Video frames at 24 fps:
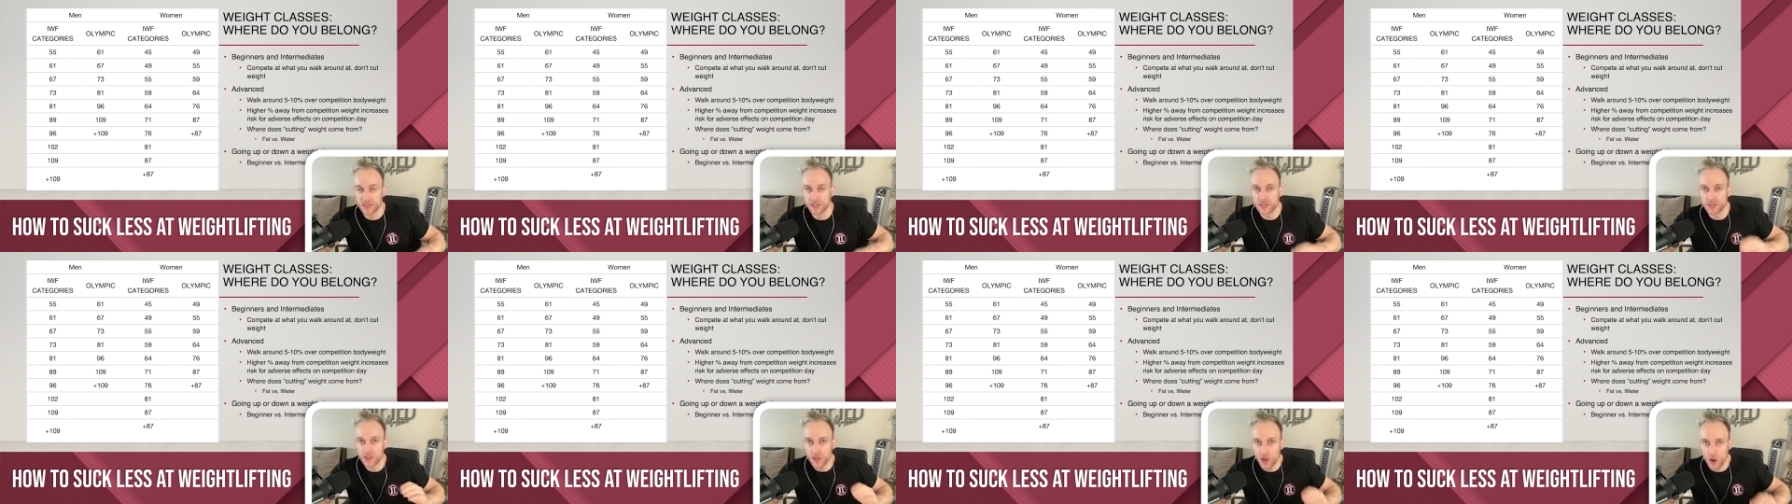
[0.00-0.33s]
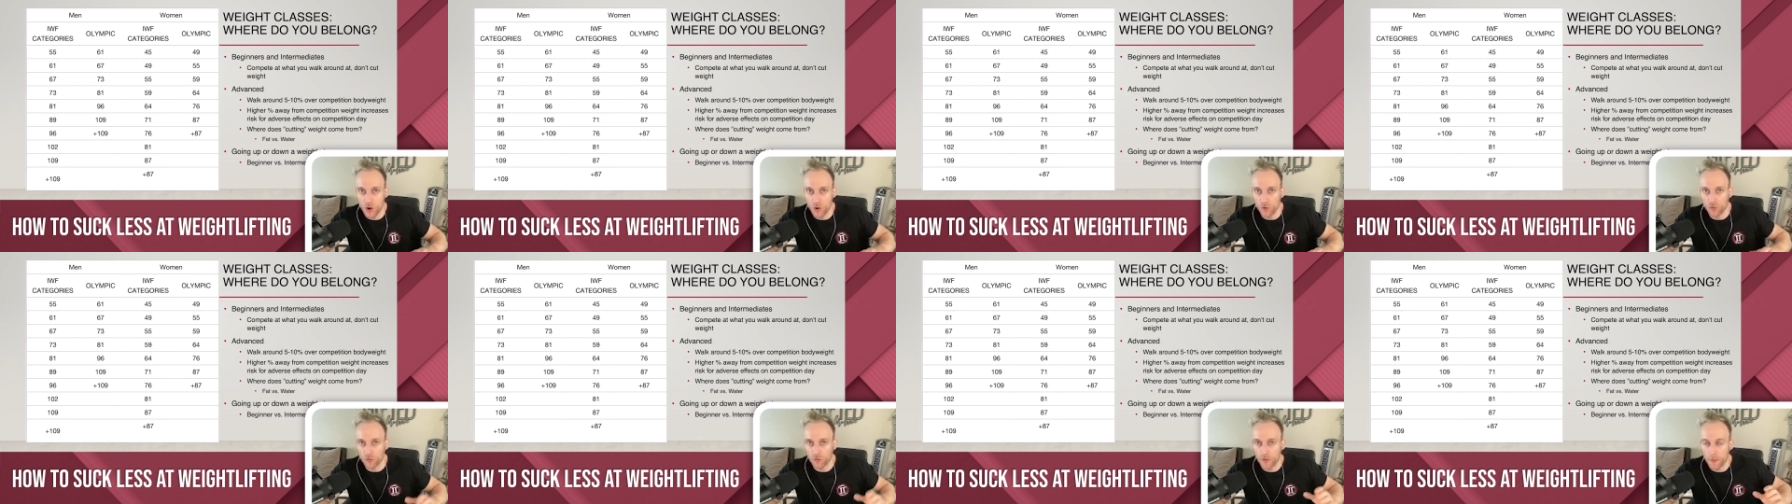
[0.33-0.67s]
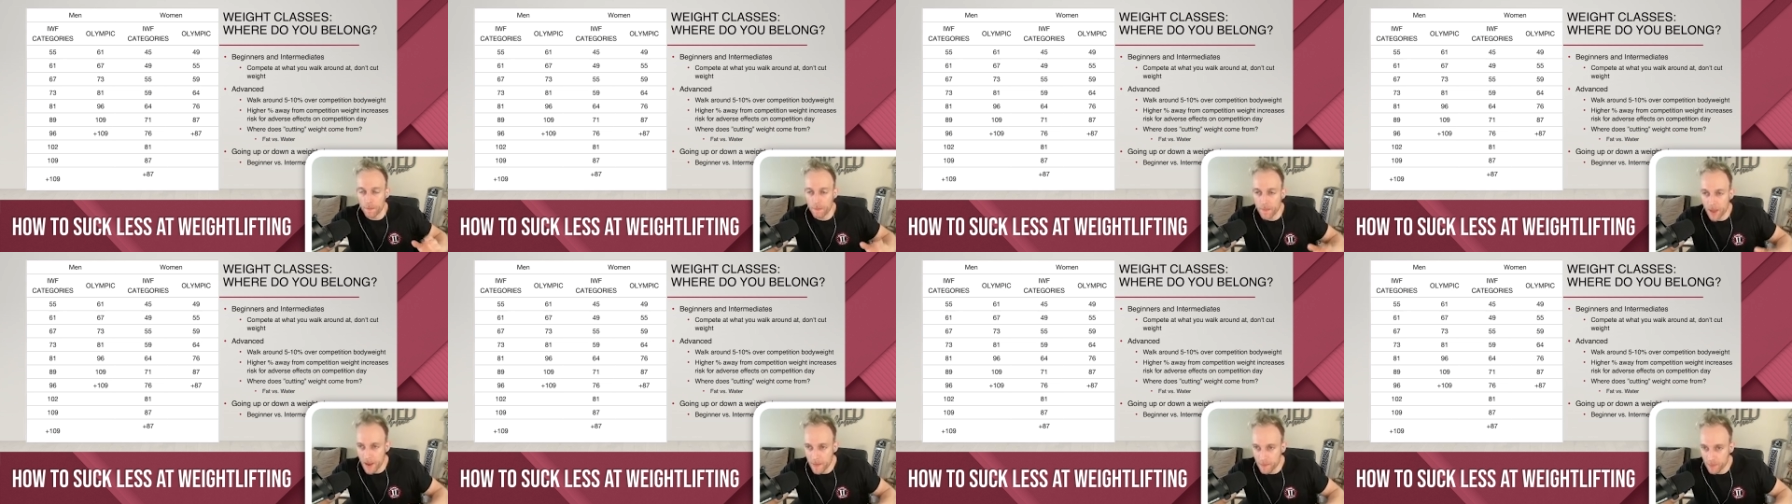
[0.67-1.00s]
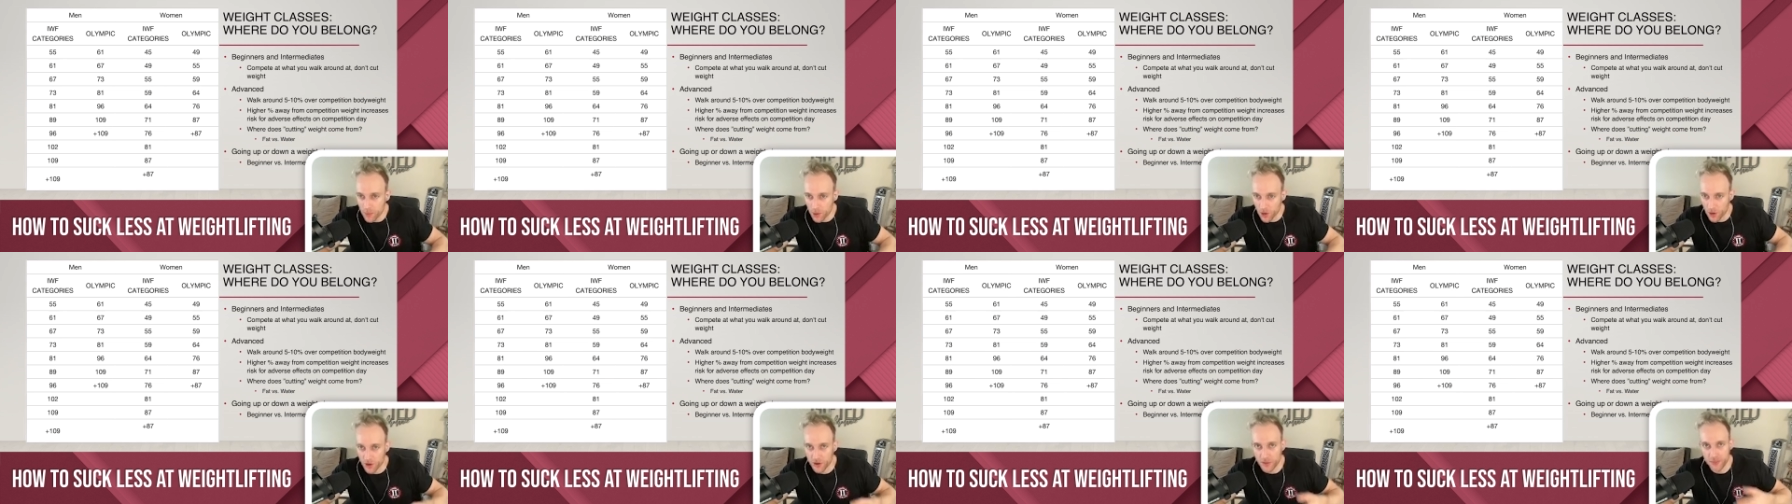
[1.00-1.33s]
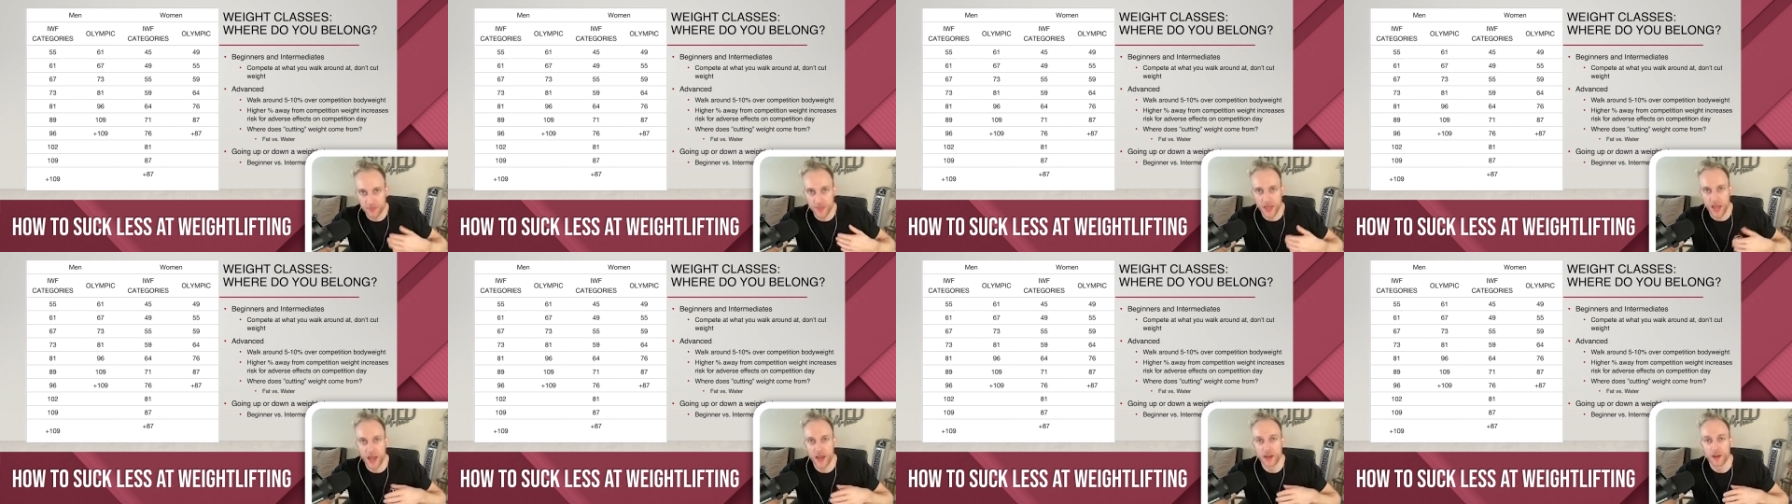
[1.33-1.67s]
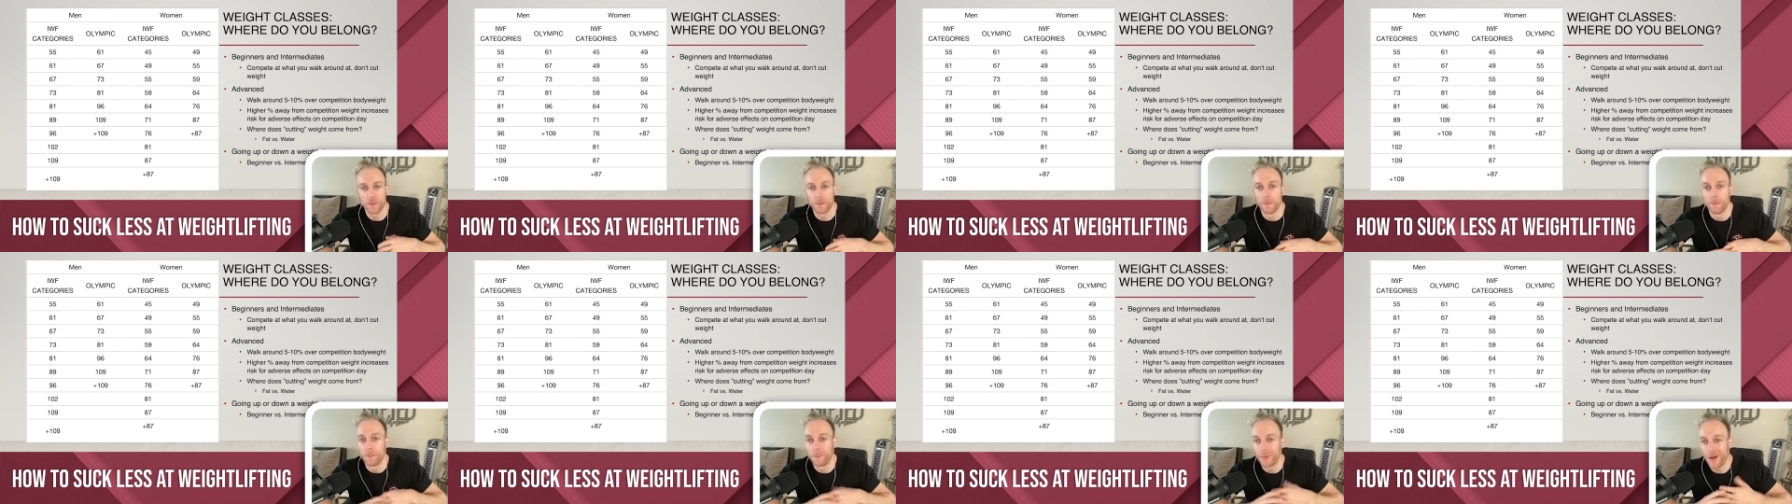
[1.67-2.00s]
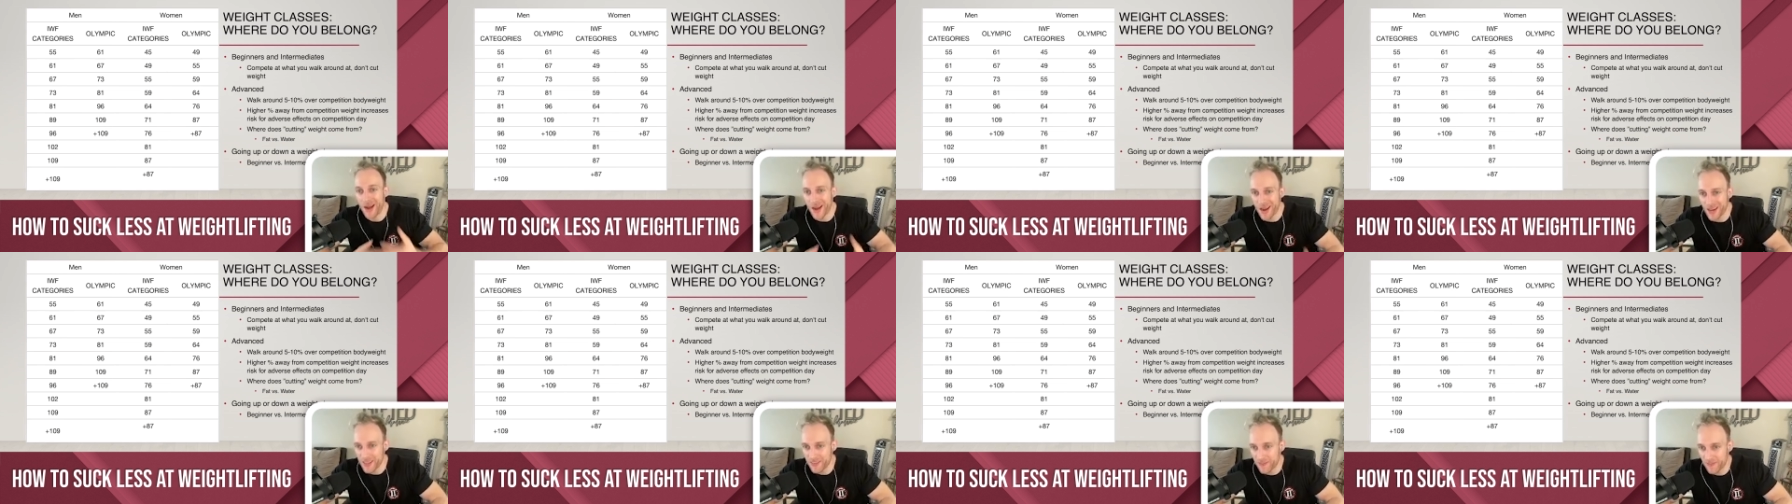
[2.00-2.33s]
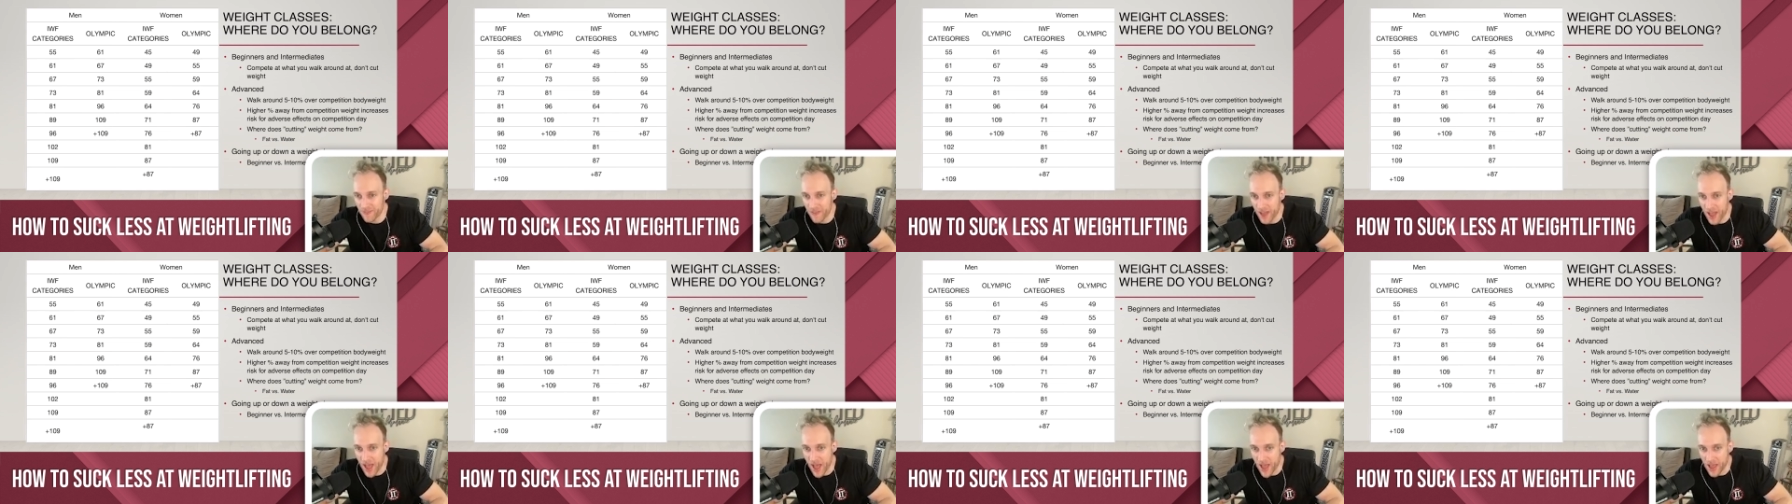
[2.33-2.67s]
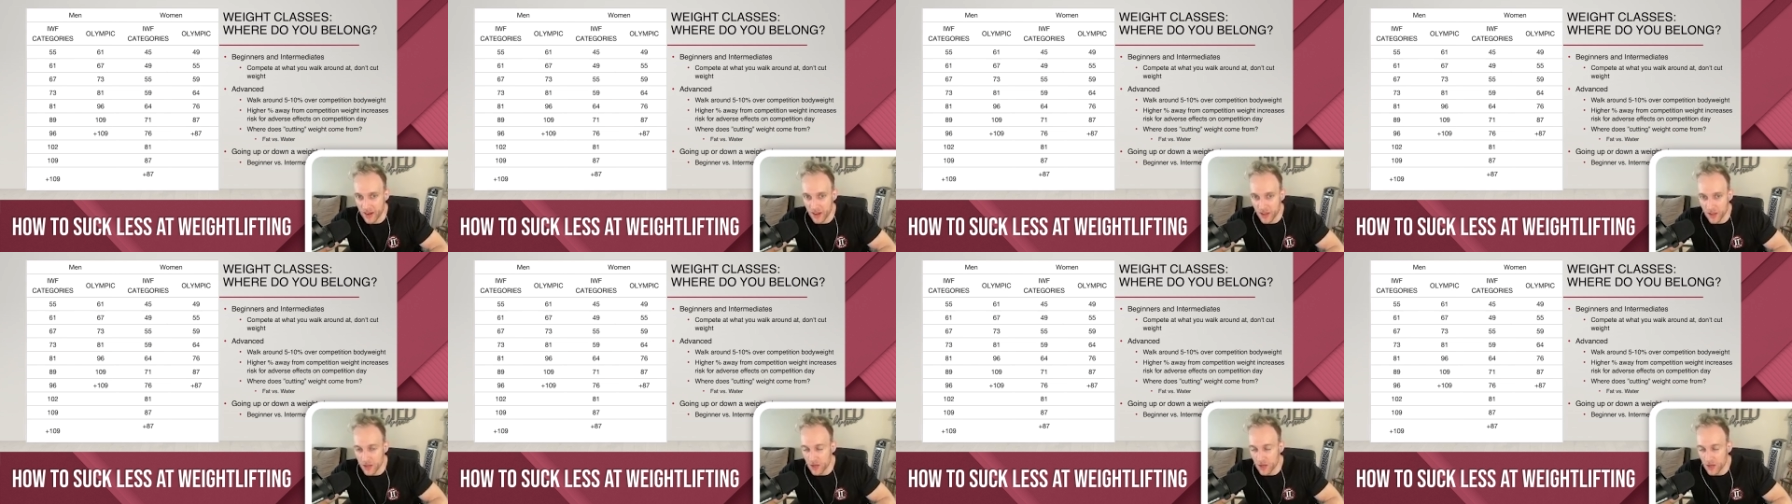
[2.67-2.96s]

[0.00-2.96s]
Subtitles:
So remember that body fat